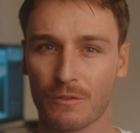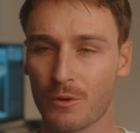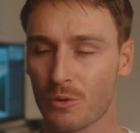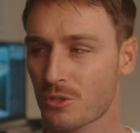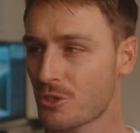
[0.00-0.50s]
Of
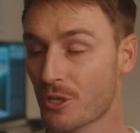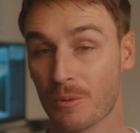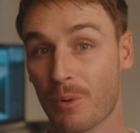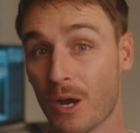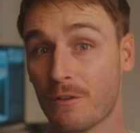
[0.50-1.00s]
course, you
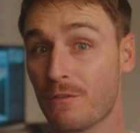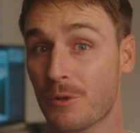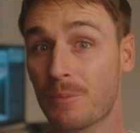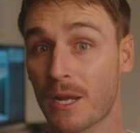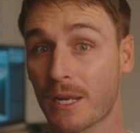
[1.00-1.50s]
can buy
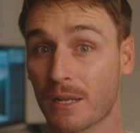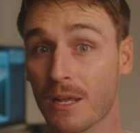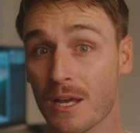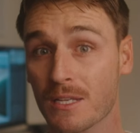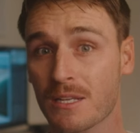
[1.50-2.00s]
third-party
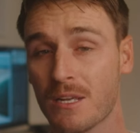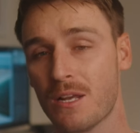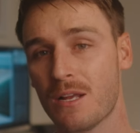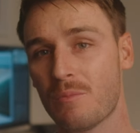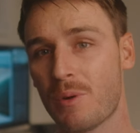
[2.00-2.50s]
glass,
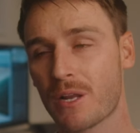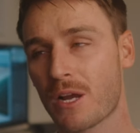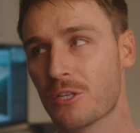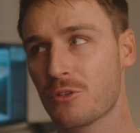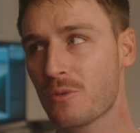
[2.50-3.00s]
but
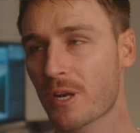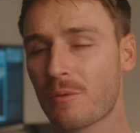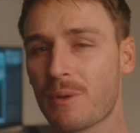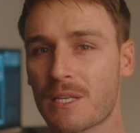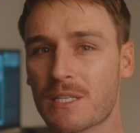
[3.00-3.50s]
I do
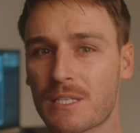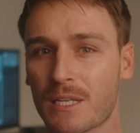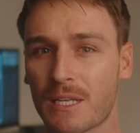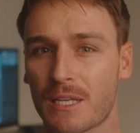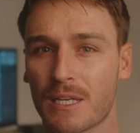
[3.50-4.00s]
recommend
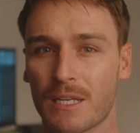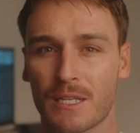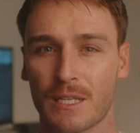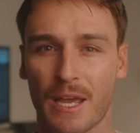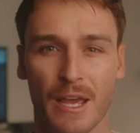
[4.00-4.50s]
sticking
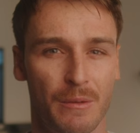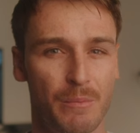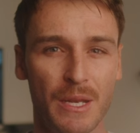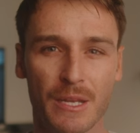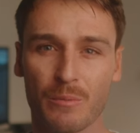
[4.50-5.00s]
in that
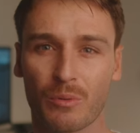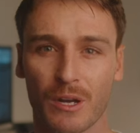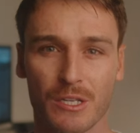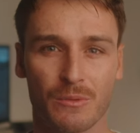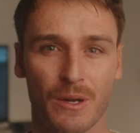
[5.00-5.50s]
medium
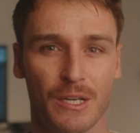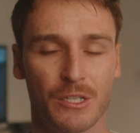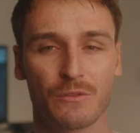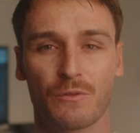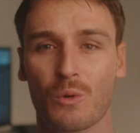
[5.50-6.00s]
price
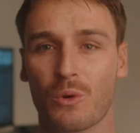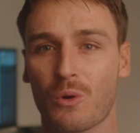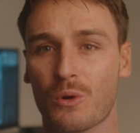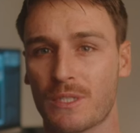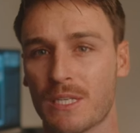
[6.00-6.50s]
range
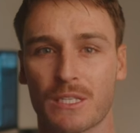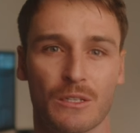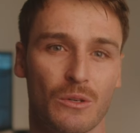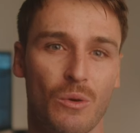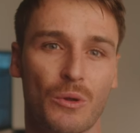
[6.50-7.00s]
for
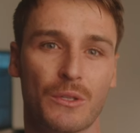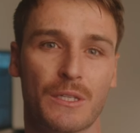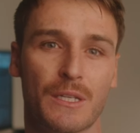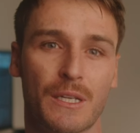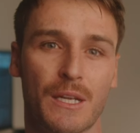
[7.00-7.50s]
decent
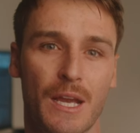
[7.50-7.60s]
quality.